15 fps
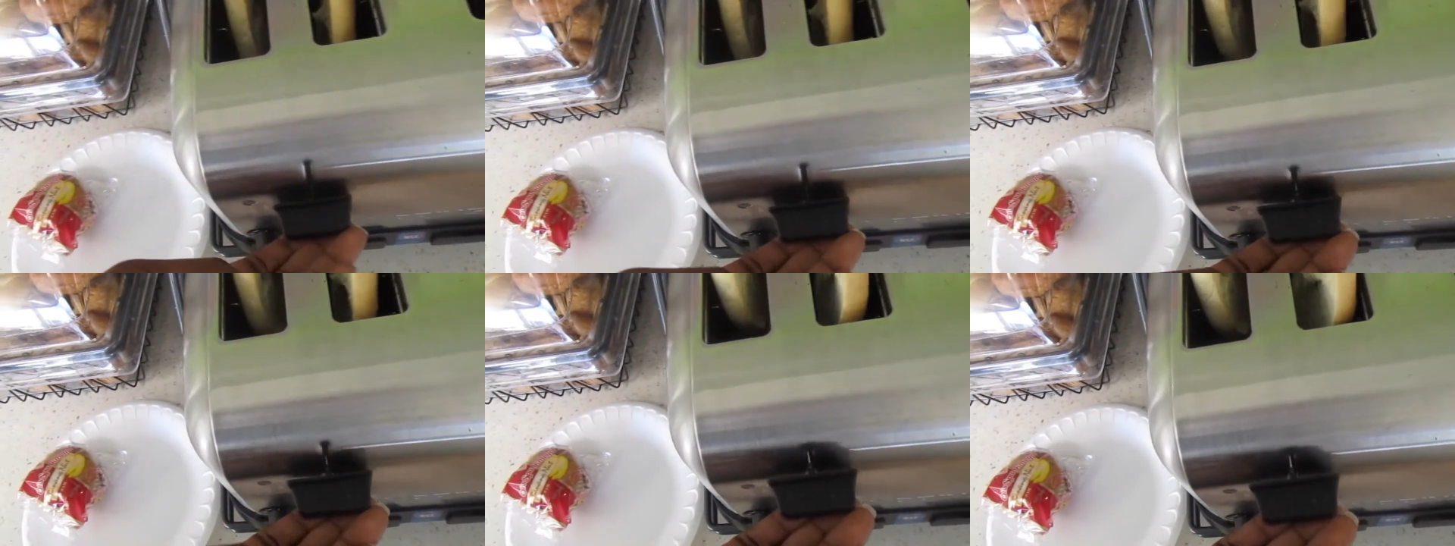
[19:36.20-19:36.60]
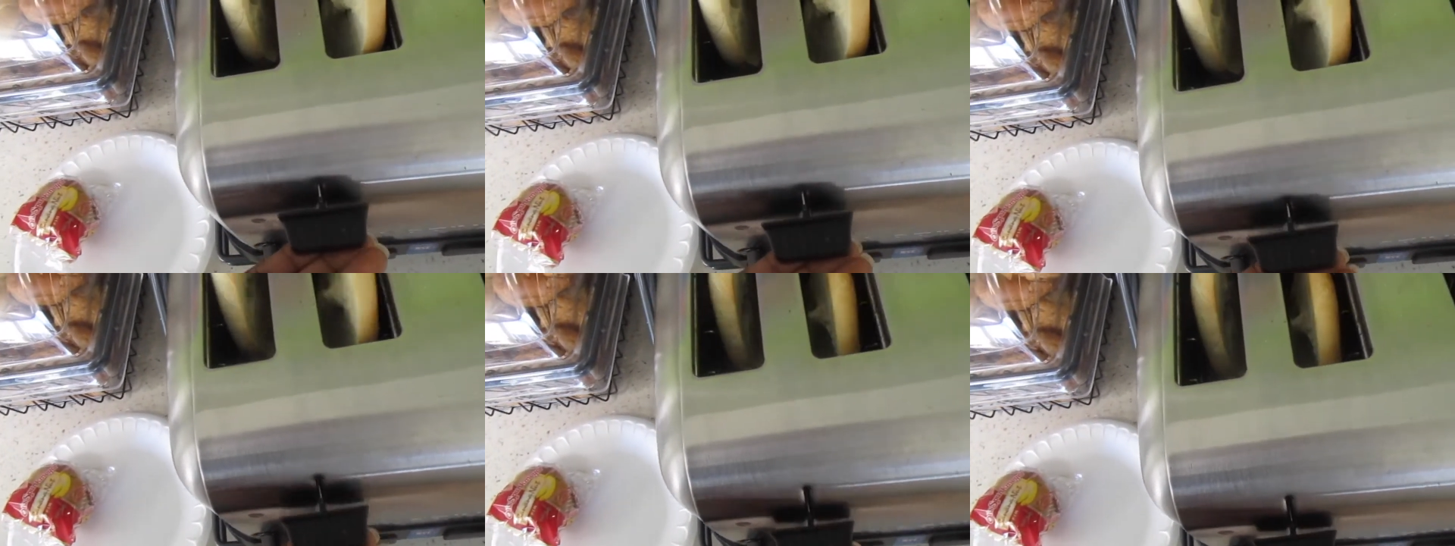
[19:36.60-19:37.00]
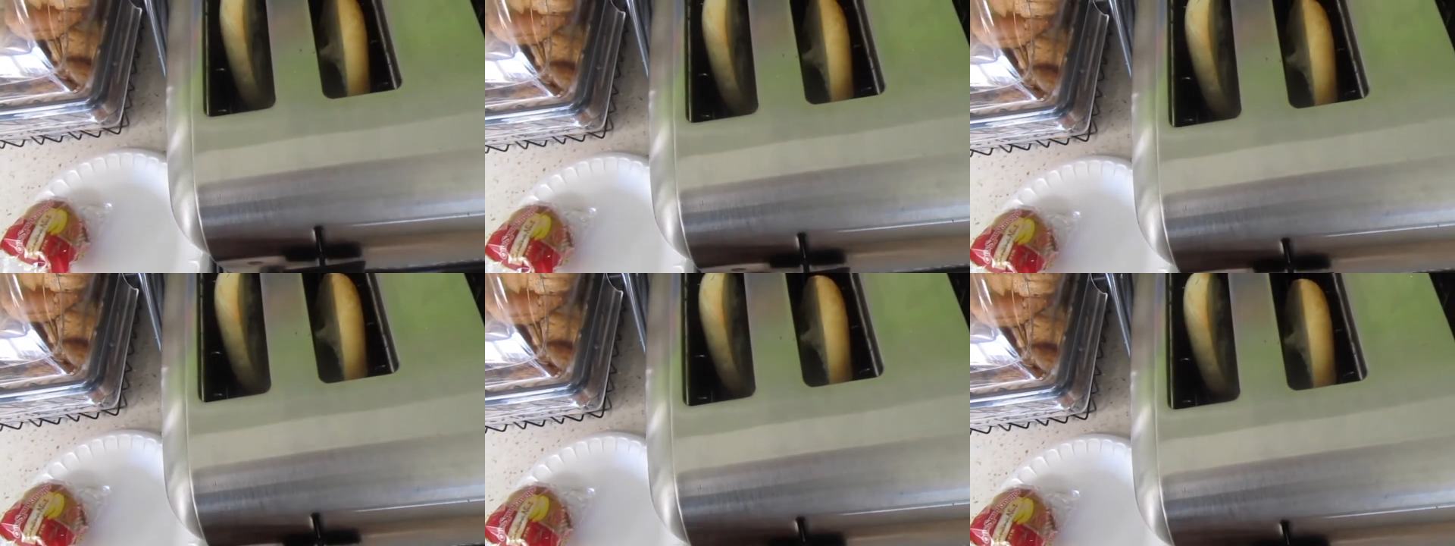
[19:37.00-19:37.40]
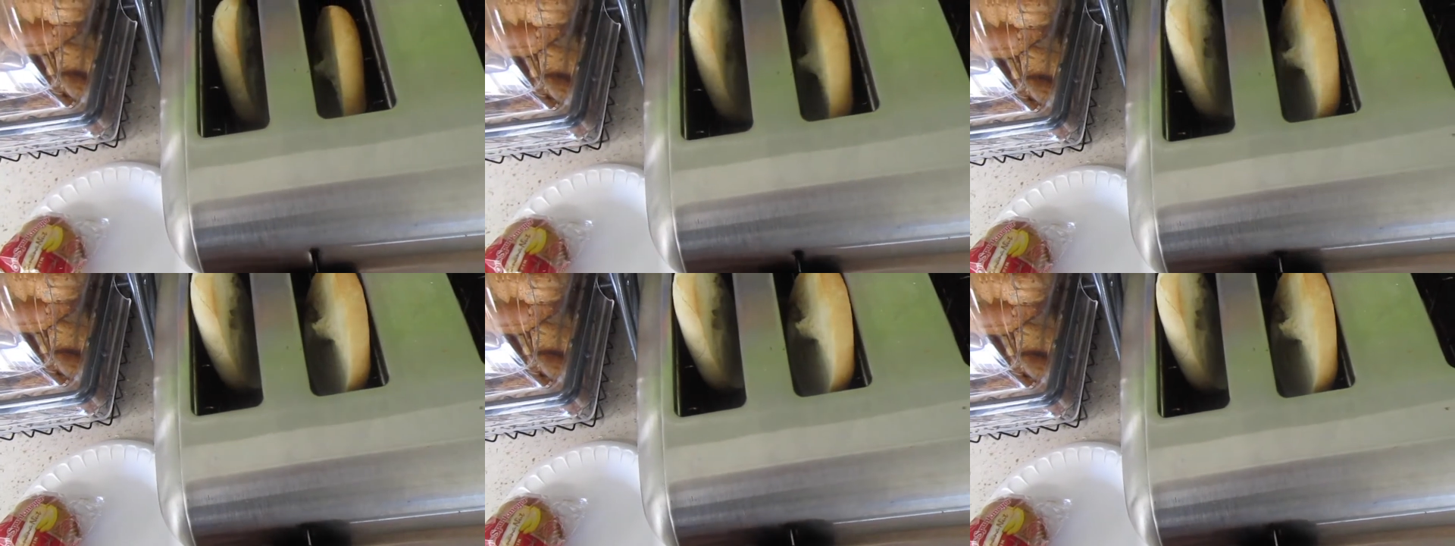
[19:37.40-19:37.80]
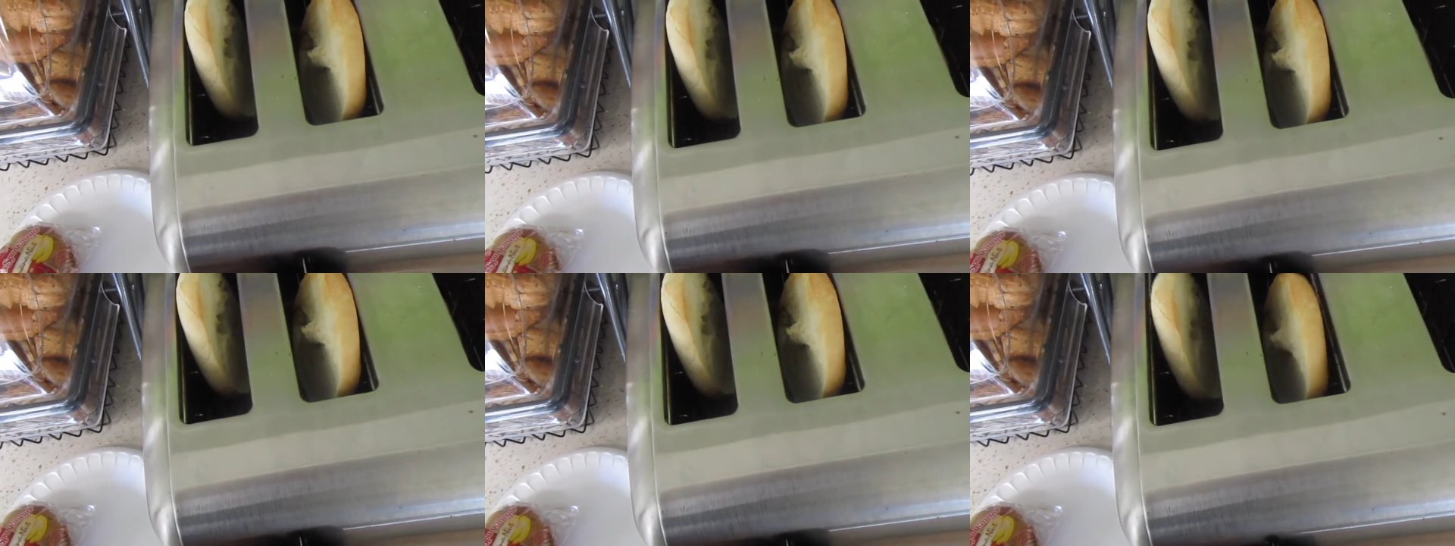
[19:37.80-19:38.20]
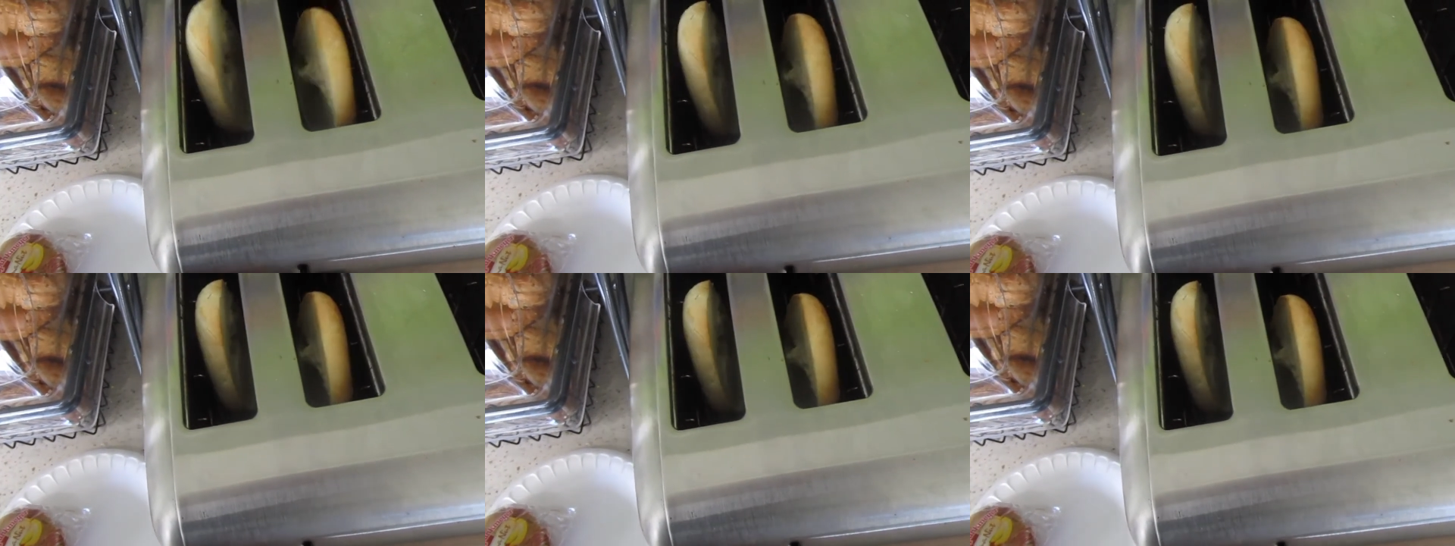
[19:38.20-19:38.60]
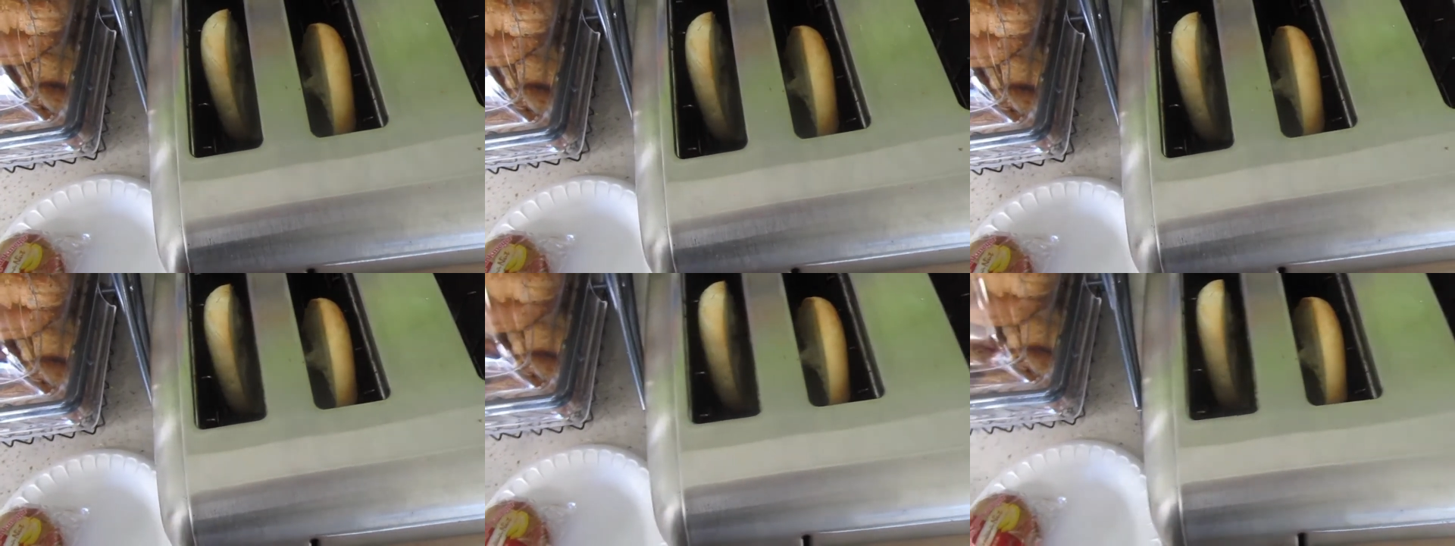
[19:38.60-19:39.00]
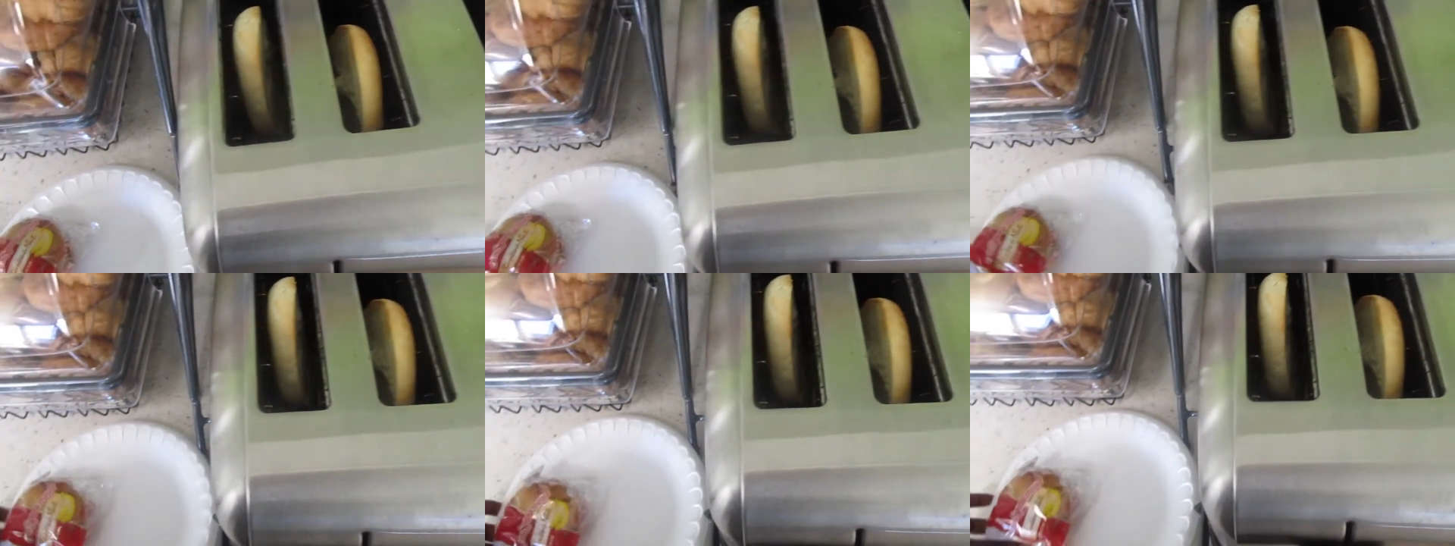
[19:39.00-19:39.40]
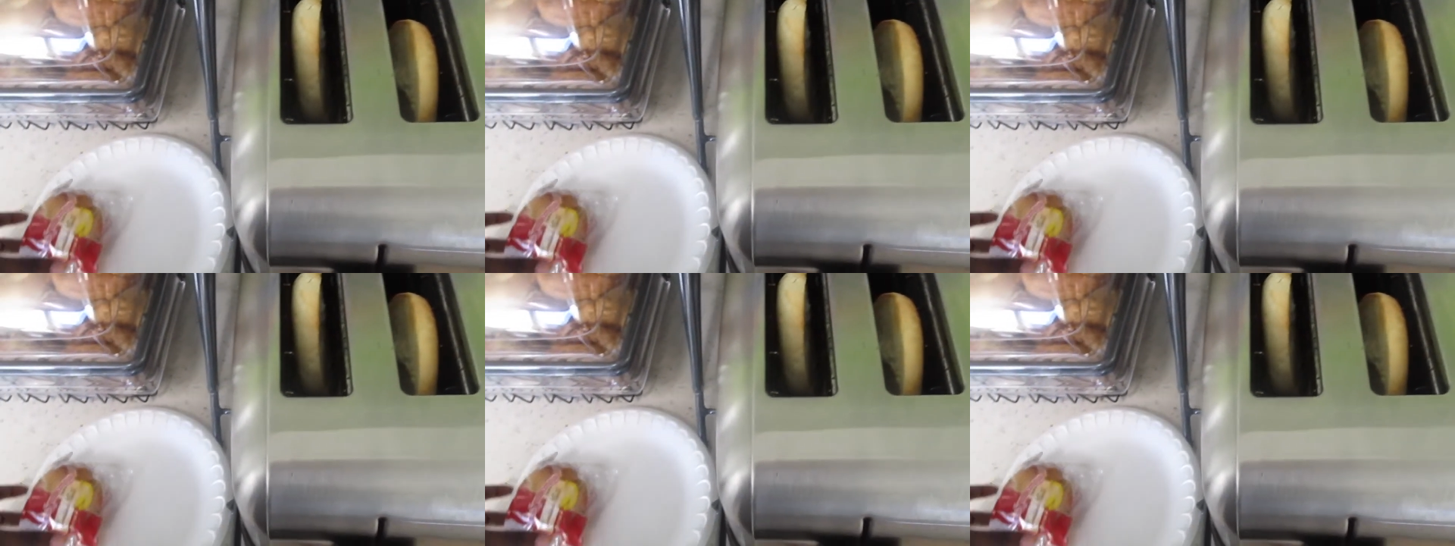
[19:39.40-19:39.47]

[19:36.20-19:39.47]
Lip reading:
(no speaker visible)